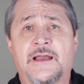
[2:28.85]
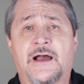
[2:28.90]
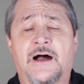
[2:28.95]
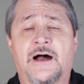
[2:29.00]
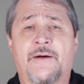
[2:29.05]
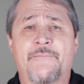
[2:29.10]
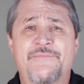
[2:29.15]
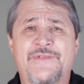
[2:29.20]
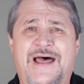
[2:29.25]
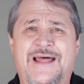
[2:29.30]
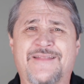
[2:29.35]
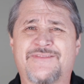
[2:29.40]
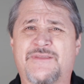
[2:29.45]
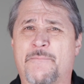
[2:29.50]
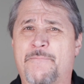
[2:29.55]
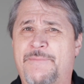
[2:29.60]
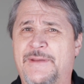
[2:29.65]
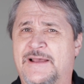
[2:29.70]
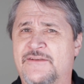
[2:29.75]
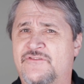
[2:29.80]
Not the
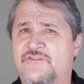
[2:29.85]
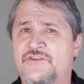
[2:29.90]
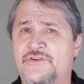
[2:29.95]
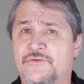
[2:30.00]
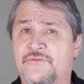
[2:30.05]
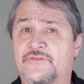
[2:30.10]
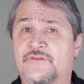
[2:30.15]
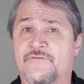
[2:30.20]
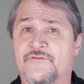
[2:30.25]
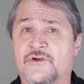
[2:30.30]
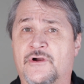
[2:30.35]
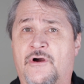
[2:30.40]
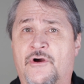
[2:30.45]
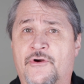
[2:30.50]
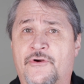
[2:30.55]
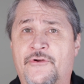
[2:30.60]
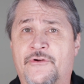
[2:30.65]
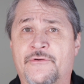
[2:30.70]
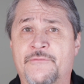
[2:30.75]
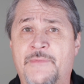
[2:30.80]
best use of your
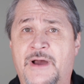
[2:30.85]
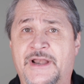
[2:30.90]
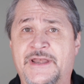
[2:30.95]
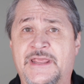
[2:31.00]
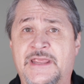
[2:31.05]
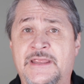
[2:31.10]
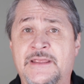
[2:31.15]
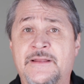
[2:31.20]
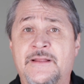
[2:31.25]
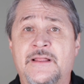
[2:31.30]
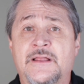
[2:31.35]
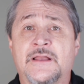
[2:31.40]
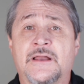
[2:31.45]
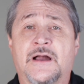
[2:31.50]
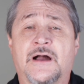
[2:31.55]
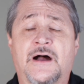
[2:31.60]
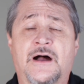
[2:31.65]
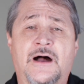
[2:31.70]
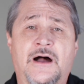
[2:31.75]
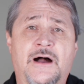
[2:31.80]
hard-earned money.
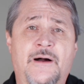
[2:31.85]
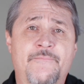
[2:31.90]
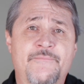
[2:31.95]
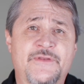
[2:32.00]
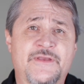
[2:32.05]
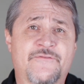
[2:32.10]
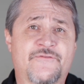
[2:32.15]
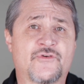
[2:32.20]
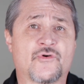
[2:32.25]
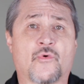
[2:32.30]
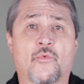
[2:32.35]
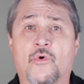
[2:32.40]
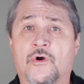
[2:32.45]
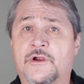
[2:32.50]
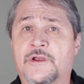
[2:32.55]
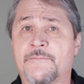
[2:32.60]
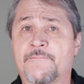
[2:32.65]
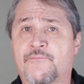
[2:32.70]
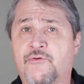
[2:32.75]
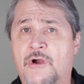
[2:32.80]
If you're
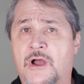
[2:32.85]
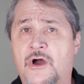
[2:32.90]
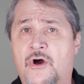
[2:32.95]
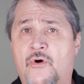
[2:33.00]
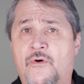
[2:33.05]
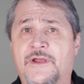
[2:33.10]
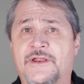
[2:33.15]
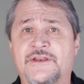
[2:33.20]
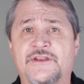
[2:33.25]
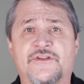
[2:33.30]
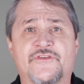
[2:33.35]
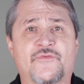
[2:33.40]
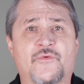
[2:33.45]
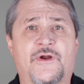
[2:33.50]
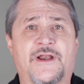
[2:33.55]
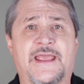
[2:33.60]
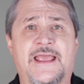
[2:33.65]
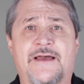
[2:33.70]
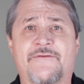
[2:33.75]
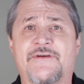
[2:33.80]
working pro and you just
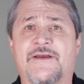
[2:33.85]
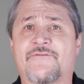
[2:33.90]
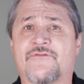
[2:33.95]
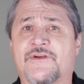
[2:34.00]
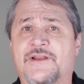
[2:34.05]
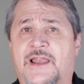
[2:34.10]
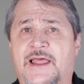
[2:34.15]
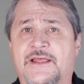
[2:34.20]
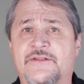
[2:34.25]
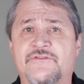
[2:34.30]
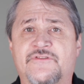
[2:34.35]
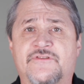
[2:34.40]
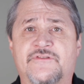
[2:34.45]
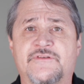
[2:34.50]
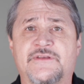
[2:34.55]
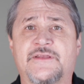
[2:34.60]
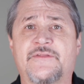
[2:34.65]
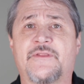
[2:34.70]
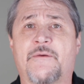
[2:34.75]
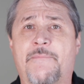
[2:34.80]
want to have every lens
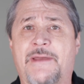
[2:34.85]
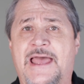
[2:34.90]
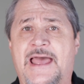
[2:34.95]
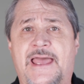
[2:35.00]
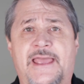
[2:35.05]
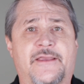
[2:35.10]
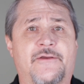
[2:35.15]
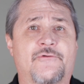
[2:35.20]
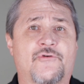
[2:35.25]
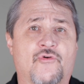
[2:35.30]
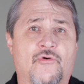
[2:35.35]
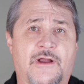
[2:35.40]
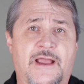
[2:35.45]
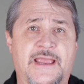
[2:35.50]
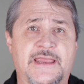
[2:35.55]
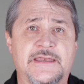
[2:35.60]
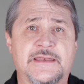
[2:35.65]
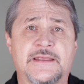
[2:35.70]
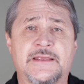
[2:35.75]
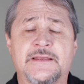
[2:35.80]
in the bag,
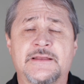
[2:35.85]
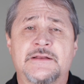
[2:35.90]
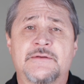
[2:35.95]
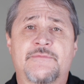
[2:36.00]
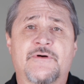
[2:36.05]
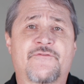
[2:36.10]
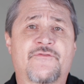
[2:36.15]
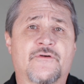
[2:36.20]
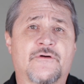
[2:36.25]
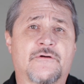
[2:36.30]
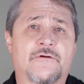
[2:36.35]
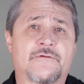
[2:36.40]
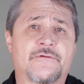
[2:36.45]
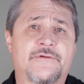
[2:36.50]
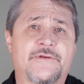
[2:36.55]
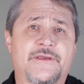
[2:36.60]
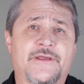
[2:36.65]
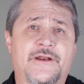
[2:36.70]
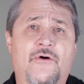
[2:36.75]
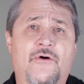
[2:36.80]
great. But for,
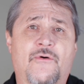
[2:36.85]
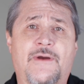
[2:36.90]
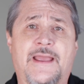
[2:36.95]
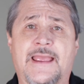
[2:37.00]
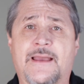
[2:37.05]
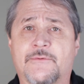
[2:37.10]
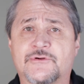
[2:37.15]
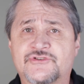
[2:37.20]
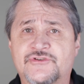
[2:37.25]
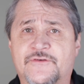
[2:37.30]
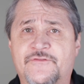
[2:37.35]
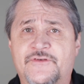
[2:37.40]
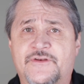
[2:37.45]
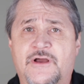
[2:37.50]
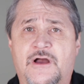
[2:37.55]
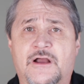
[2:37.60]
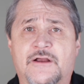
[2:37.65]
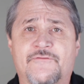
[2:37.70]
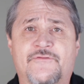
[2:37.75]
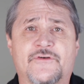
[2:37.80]
amateur
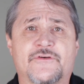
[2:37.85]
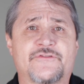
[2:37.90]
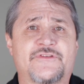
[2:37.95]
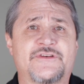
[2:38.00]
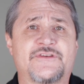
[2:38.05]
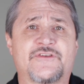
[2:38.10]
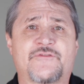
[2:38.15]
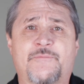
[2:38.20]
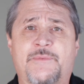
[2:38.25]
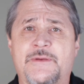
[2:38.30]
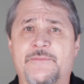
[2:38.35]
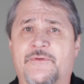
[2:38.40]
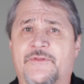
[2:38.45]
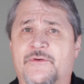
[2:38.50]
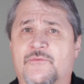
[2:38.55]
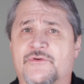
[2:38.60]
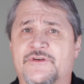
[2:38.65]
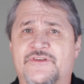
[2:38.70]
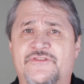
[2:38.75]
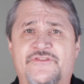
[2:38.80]
photographers and just people
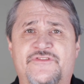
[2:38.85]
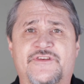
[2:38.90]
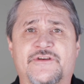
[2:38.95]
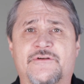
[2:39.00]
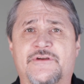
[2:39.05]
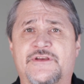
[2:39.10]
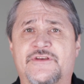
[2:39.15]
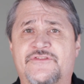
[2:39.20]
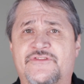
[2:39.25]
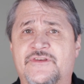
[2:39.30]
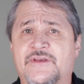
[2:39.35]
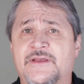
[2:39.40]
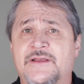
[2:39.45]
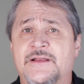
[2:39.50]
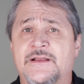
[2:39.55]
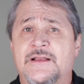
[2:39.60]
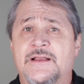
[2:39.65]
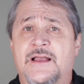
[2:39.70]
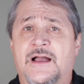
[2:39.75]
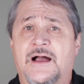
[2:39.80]
that were just serious,
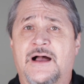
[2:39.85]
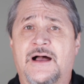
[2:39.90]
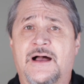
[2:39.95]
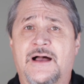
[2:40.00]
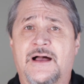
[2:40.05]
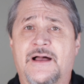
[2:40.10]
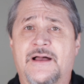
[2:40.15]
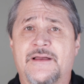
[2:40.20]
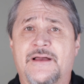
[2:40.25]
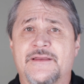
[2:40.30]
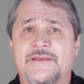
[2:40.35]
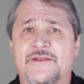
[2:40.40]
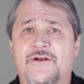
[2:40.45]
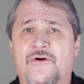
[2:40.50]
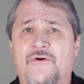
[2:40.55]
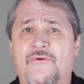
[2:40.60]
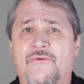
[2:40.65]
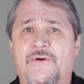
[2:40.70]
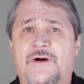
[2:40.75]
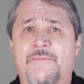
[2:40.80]

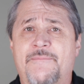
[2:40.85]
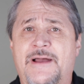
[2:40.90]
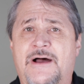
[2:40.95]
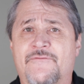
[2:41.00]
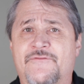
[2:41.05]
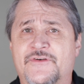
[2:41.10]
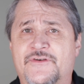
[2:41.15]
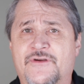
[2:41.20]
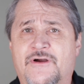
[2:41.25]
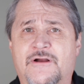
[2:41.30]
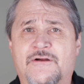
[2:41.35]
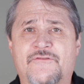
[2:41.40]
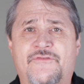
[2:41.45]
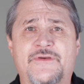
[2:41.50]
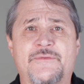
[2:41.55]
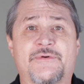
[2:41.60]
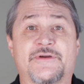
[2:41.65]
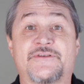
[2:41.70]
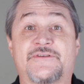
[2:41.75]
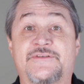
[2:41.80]
about
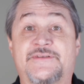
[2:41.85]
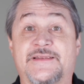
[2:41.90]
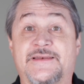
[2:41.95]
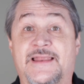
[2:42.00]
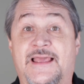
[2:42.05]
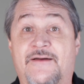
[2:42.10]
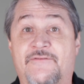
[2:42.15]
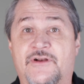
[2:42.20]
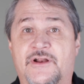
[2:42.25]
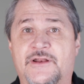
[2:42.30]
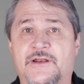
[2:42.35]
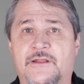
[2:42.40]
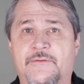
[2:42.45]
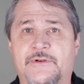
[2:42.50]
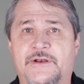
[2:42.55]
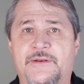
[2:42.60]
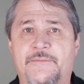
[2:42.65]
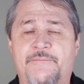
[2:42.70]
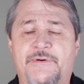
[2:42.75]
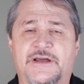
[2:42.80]
photography but didn't have an
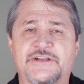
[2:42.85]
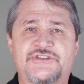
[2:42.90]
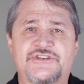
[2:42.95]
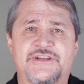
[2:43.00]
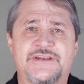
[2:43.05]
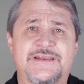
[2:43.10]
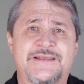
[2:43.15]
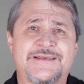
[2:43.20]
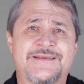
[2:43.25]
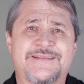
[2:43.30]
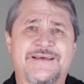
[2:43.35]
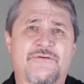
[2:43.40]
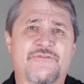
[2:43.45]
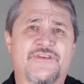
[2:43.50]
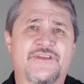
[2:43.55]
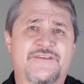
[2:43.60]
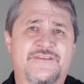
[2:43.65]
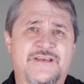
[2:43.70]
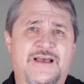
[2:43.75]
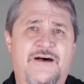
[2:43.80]
unlimited budget, that
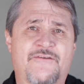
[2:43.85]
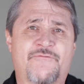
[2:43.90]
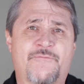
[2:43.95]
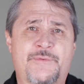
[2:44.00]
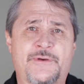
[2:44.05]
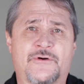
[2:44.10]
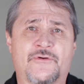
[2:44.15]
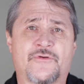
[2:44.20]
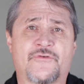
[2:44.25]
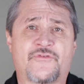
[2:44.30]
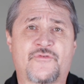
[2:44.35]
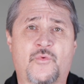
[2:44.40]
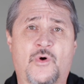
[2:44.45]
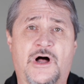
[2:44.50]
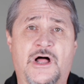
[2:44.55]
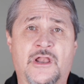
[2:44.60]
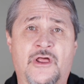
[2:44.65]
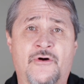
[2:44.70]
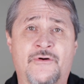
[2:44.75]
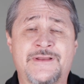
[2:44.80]
was a tough pill to
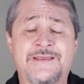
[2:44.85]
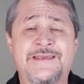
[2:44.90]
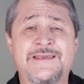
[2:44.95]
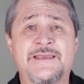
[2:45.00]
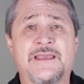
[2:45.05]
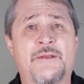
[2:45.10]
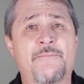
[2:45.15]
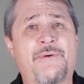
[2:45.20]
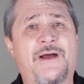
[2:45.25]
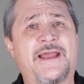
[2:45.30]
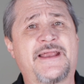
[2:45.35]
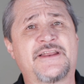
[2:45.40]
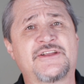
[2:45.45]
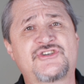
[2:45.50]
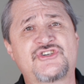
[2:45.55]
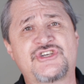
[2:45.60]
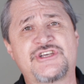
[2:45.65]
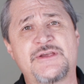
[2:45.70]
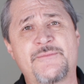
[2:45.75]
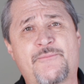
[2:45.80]
swallow. And buying a
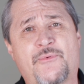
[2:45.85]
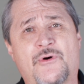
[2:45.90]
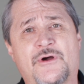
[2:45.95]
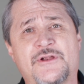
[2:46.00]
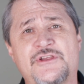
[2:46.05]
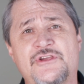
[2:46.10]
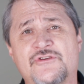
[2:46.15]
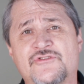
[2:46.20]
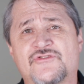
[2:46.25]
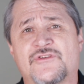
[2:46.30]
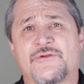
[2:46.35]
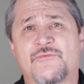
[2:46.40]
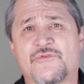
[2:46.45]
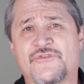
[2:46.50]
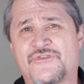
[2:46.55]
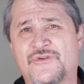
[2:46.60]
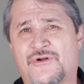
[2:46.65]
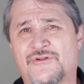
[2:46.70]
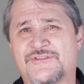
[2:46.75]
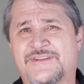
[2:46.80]
cheap one usually
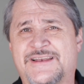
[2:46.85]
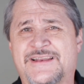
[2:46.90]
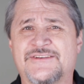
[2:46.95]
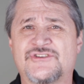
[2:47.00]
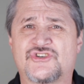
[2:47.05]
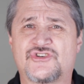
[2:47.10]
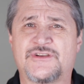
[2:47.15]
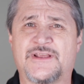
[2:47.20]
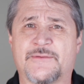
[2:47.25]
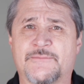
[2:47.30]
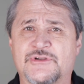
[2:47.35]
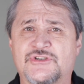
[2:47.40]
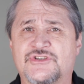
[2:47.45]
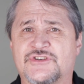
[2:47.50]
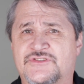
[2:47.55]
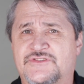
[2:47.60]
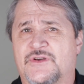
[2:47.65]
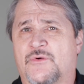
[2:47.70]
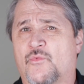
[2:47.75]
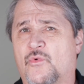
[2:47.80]
resulted in
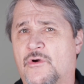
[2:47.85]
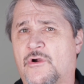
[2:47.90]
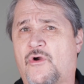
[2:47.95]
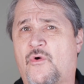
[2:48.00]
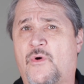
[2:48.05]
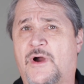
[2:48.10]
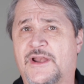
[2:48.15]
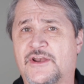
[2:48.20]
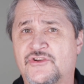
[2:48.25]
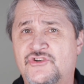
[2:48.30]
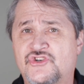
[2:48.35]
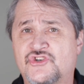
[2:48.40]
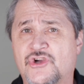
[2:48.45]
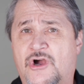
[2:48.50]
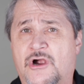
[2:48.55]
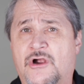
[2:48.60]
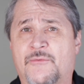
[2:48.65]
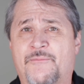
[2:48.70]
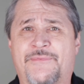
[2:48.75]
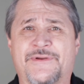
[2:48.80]
images that weren't quite as
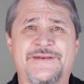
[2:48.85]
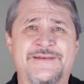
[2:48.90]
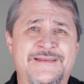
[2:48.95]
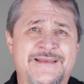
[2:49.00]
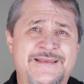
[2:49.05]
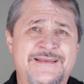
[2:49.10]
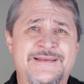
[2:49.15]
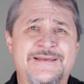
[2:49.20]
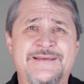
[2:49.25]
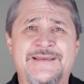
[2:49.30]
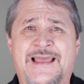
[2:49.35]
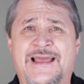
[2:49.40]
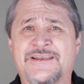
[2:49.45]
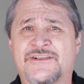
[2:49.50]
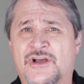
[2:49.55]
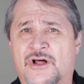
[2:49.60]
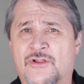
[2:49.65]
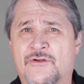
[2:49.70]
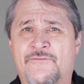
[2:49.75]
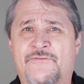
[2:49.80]
sharp and had
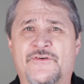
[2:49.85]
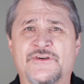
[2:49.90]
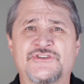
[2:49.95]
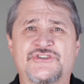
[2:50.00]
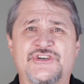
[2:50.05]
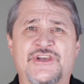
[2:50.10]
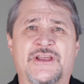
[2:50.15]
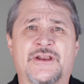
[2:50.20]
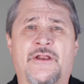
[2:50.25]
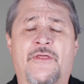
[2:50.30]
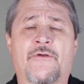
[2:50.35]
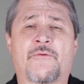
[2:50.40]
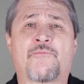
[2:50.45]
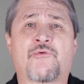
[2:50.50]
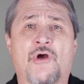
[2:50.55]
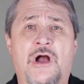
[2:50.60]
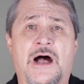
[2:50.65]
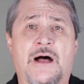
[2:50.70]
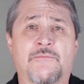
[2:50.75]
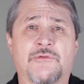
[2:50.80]
color fringing and other
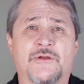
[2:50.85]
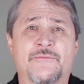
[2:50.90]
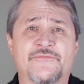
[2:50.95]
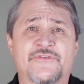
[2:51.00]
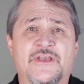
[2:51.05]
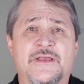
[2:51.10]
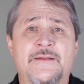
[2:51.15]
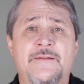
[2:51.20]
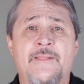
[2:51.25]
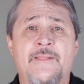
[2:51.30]
problems.